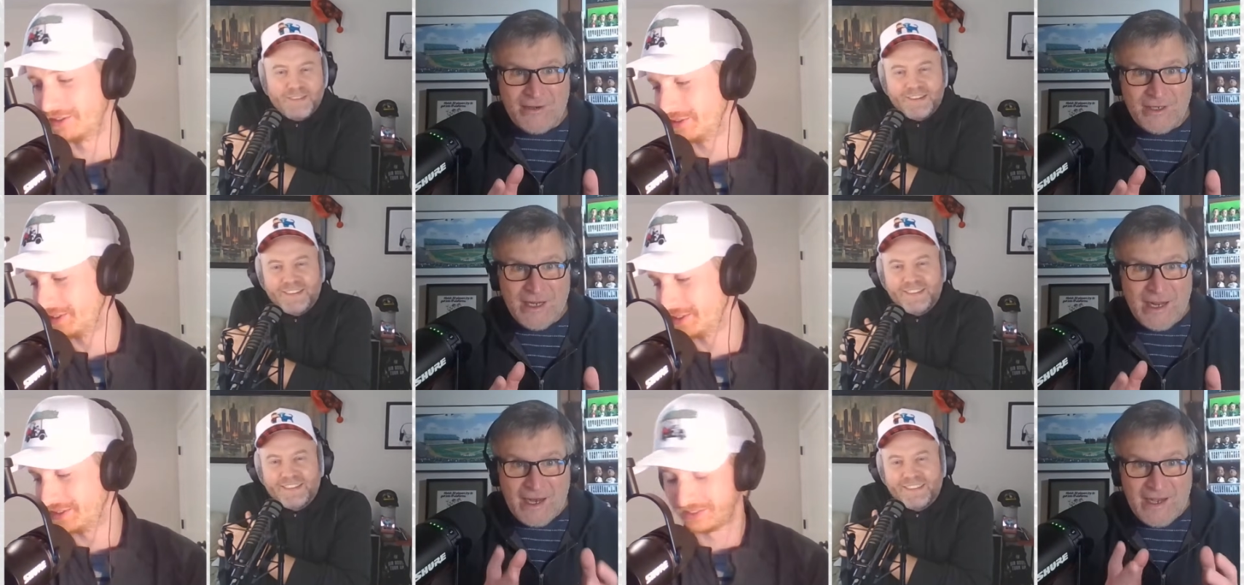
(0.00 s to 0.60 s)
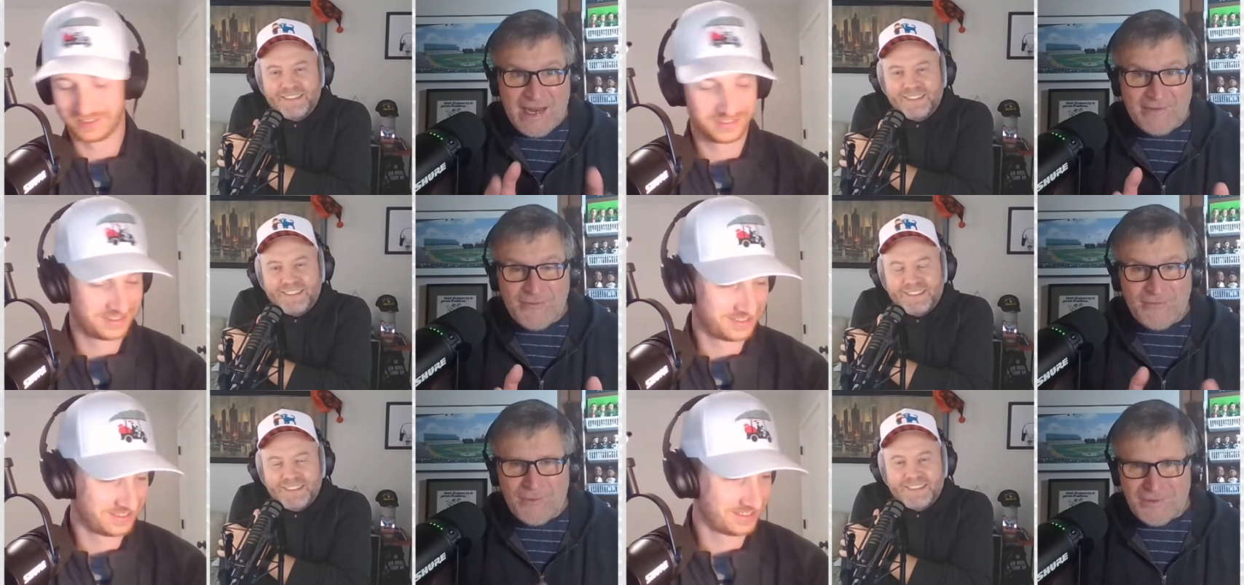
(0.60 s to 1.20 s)
Speaker 1: out and
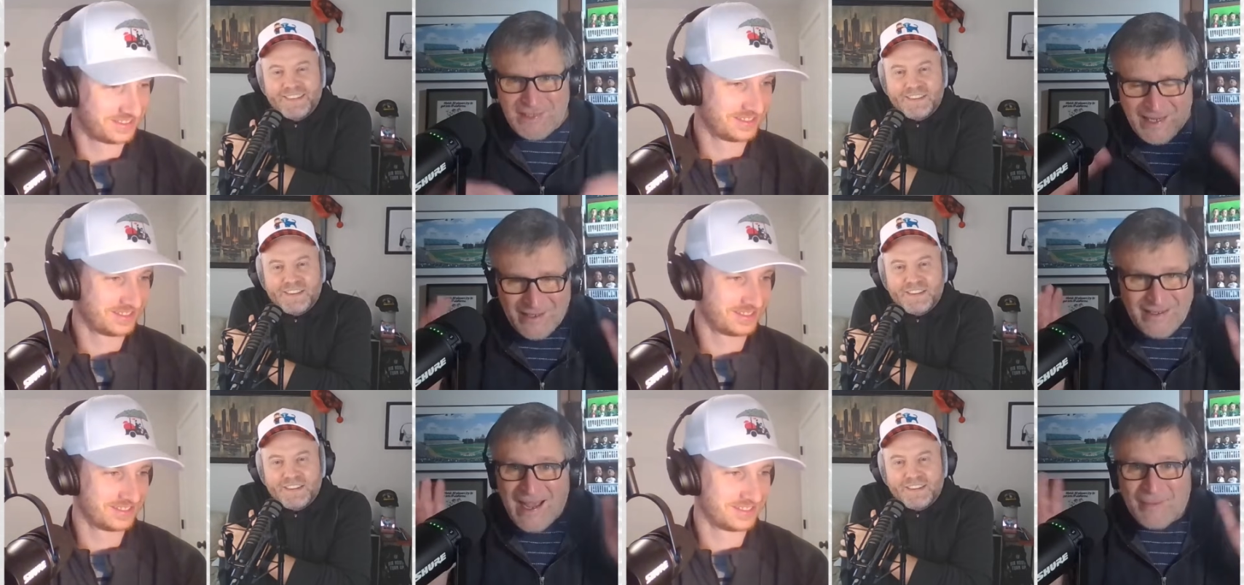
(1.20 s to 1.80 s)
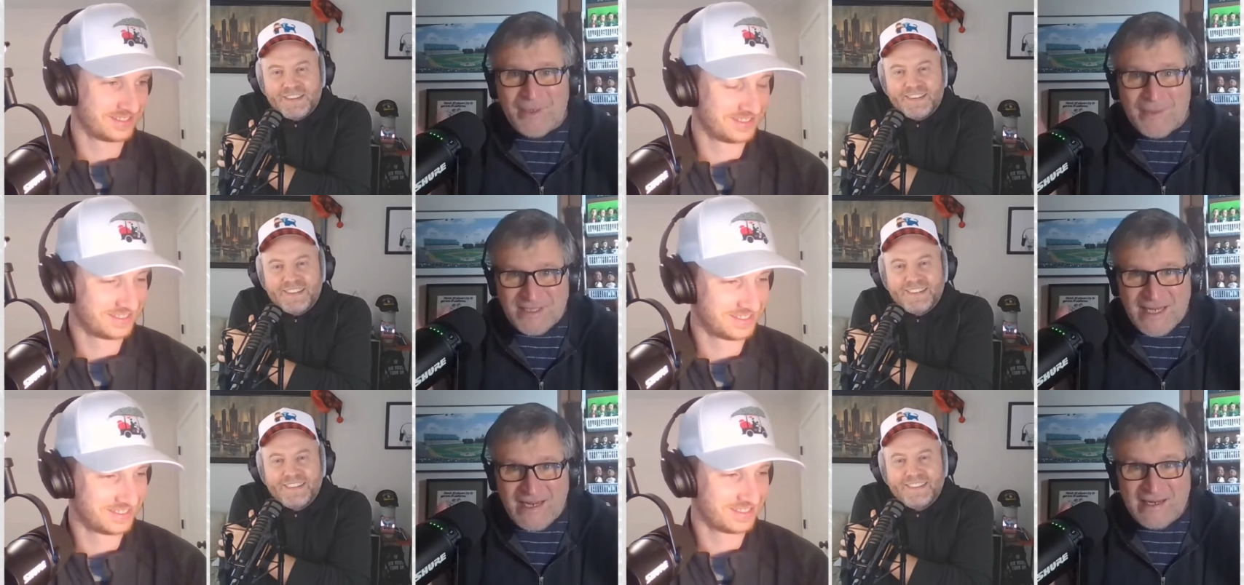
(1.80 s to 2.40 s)
having well yeah, but I'm
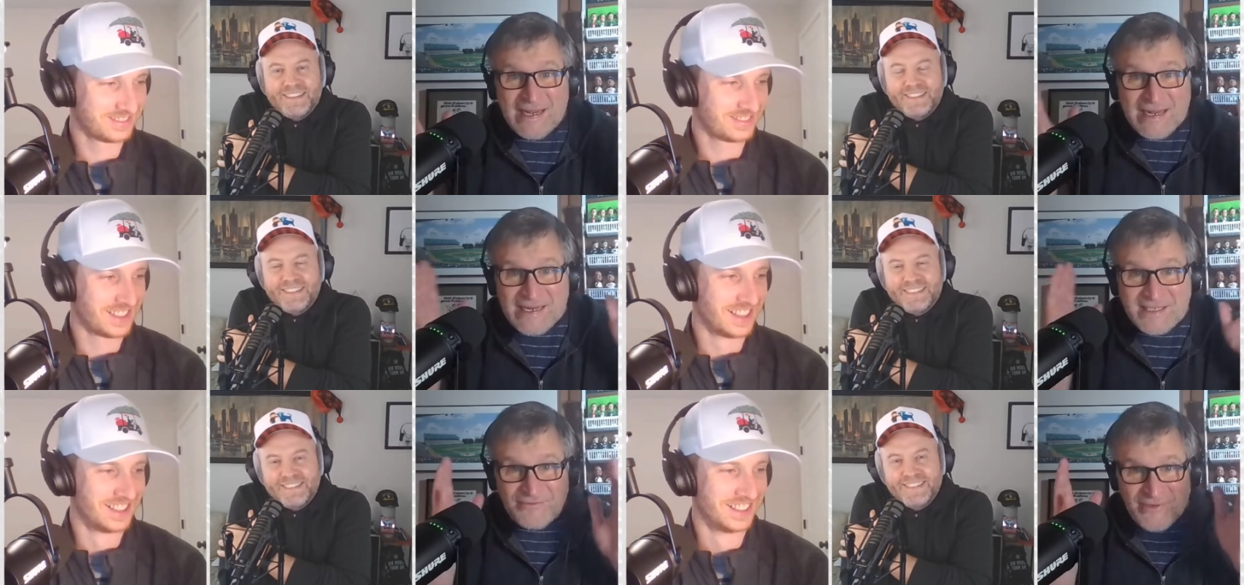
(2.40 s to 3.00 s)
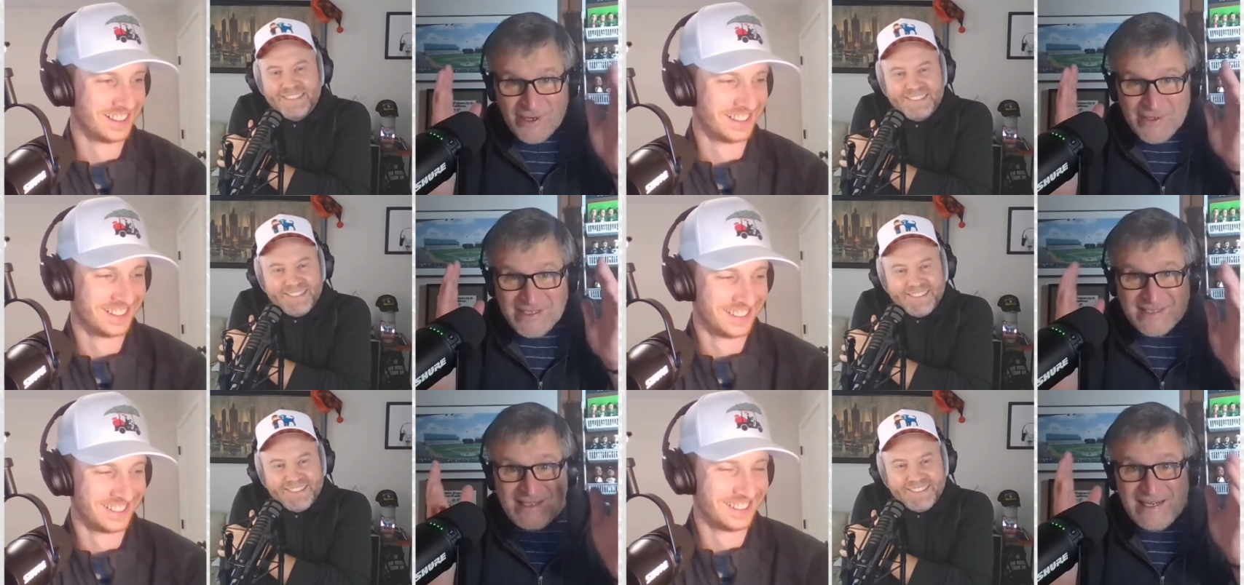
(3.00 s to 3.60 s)
saying it's a very
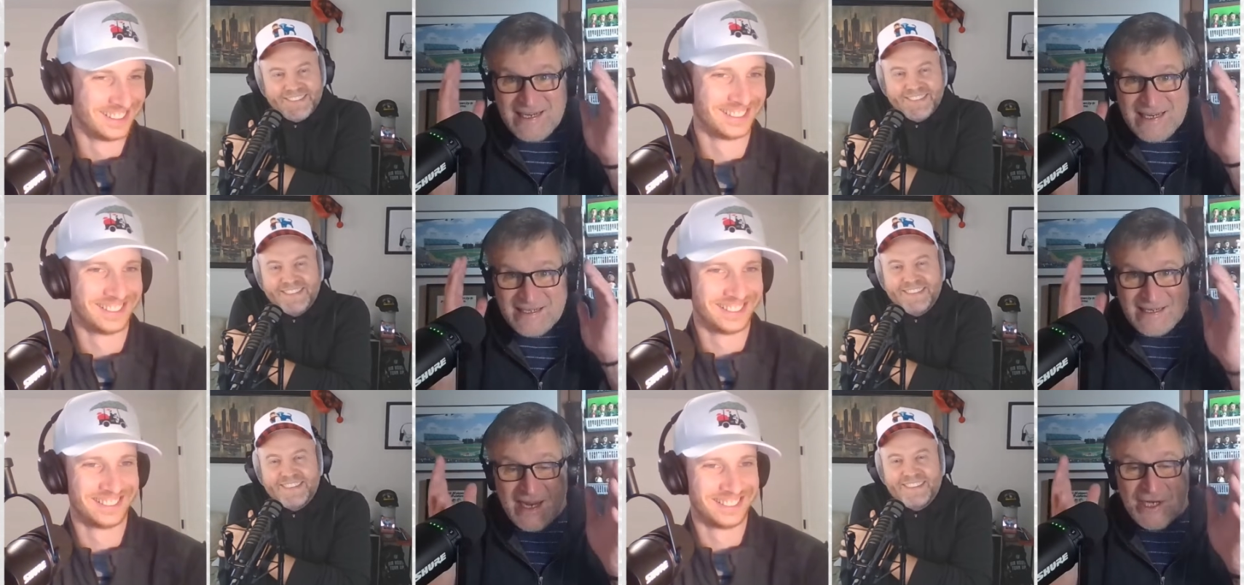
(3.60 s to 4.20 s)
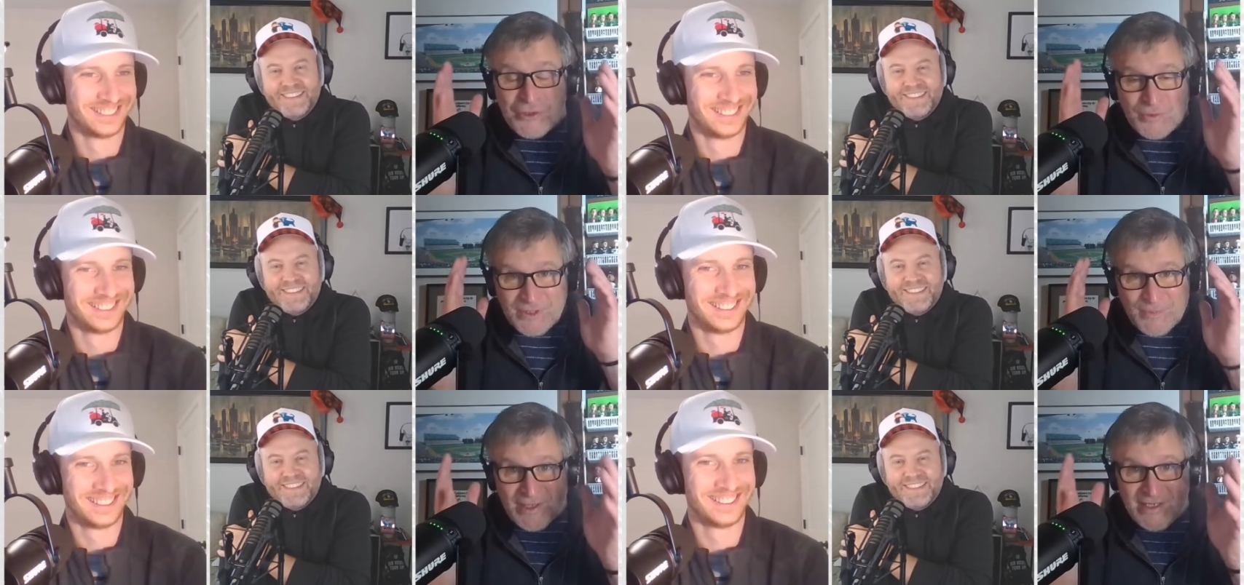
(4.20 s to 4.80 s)
sneaky
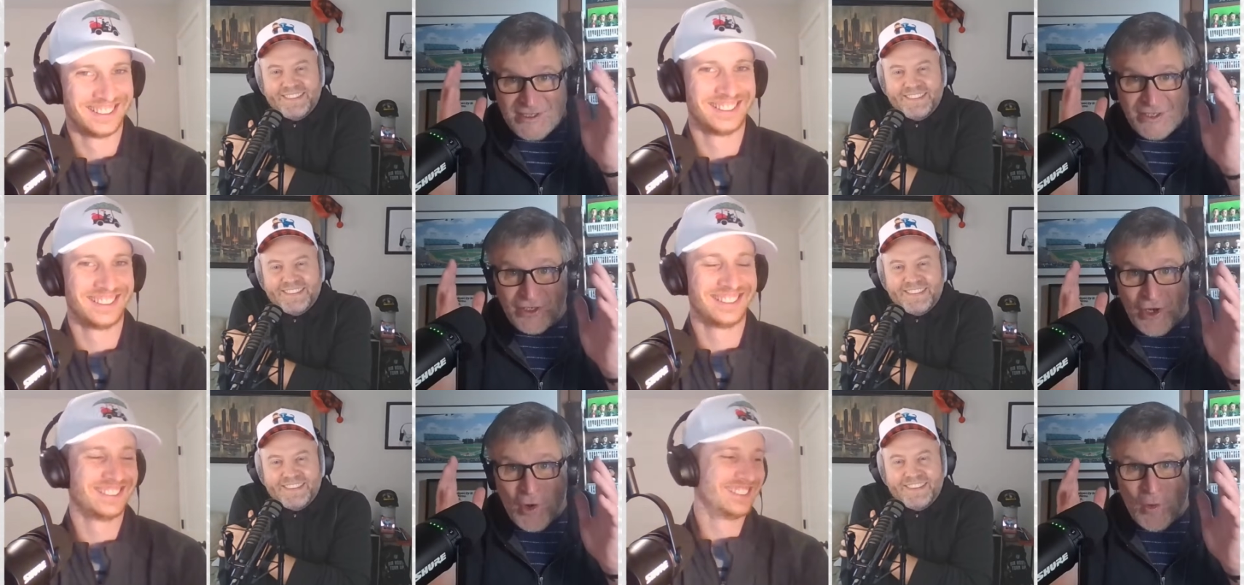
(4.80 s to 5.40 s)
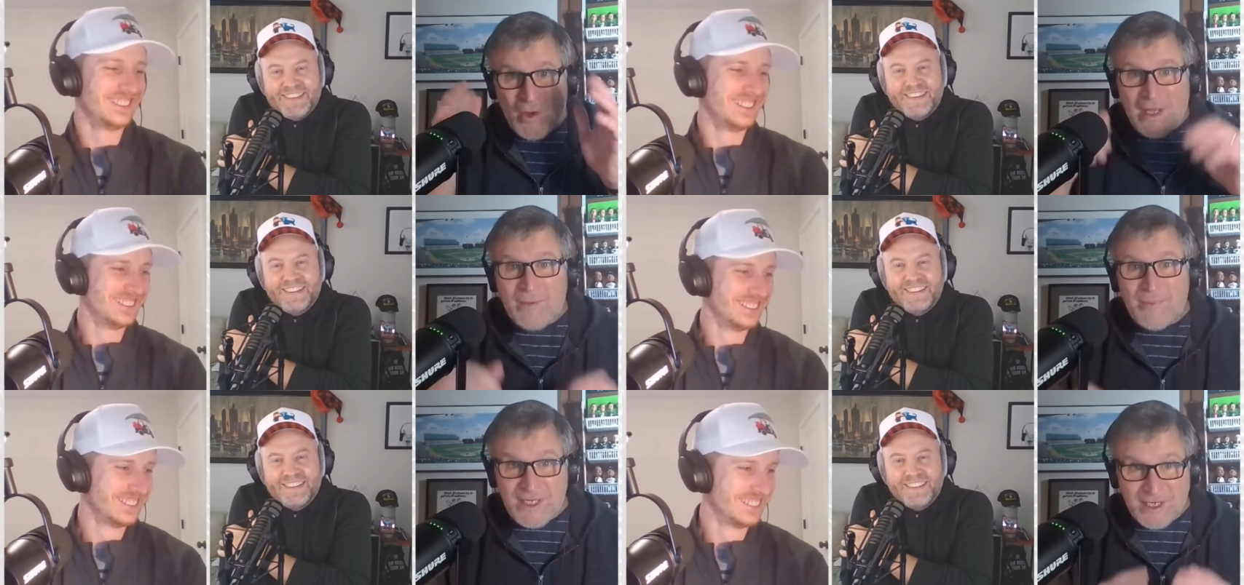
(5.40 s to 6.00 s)
dangerous place to go
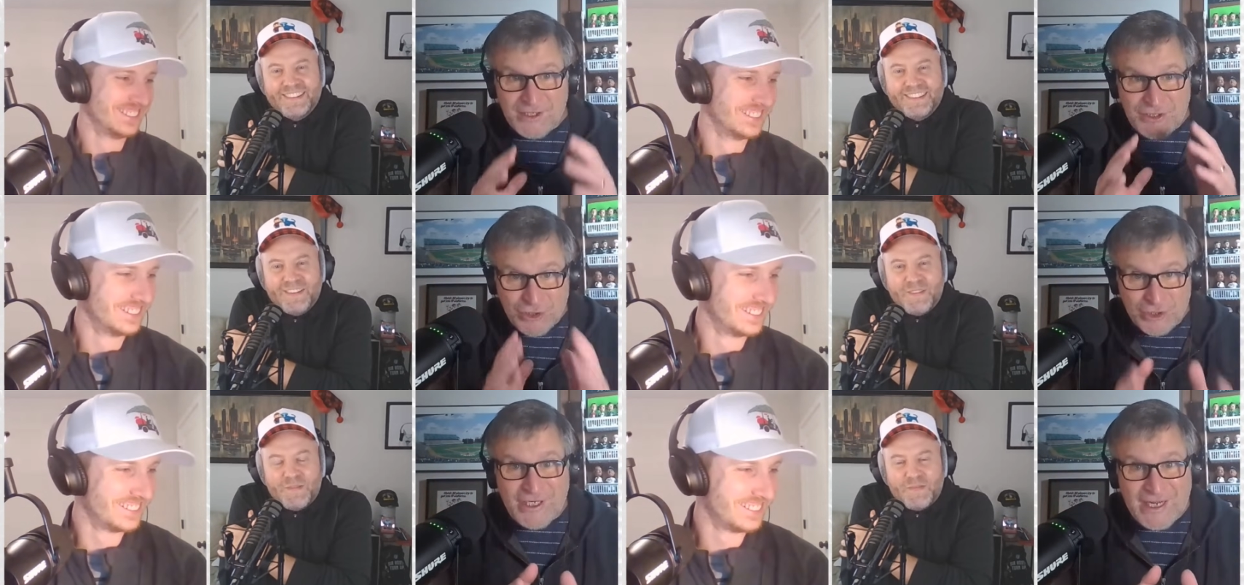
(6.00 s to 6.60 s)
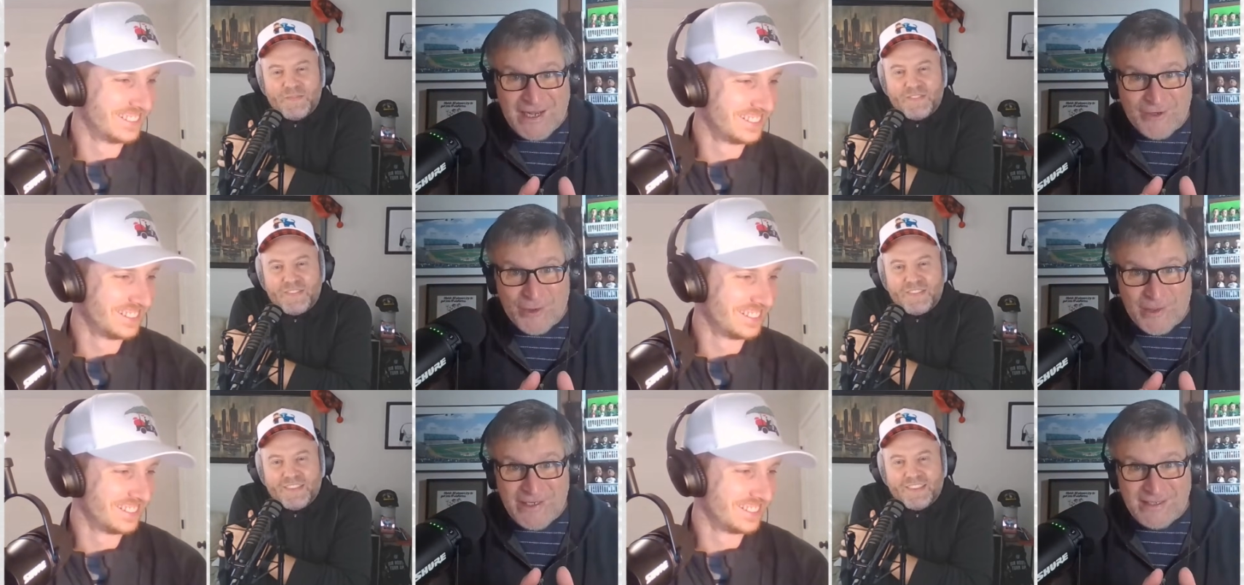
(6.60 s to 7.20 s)
because you're going to have a
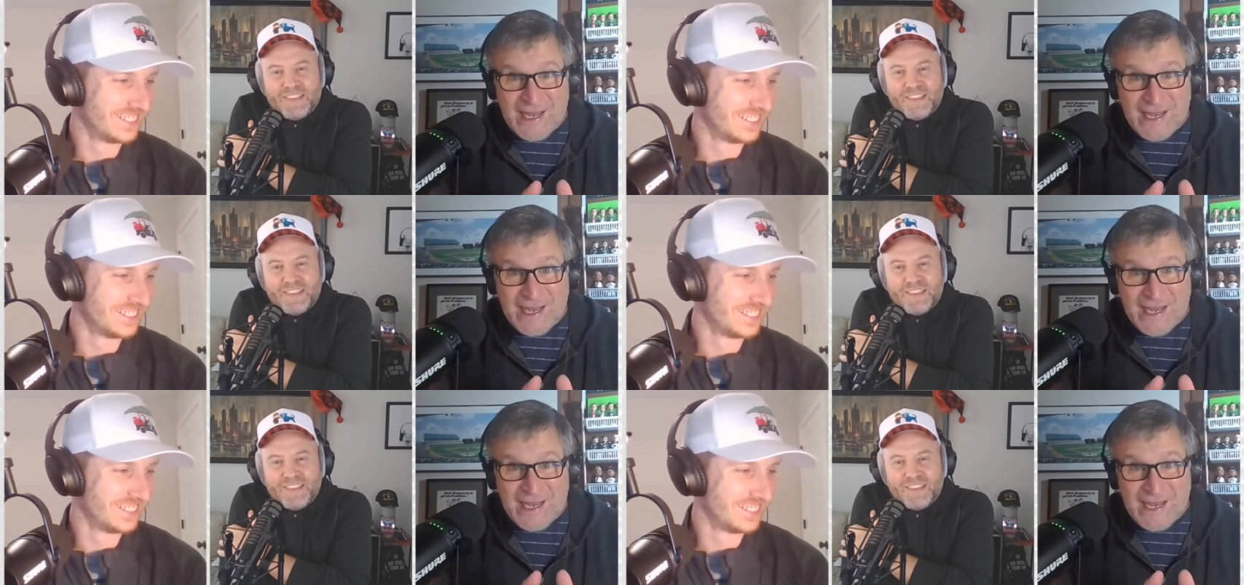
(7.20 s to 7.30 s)
great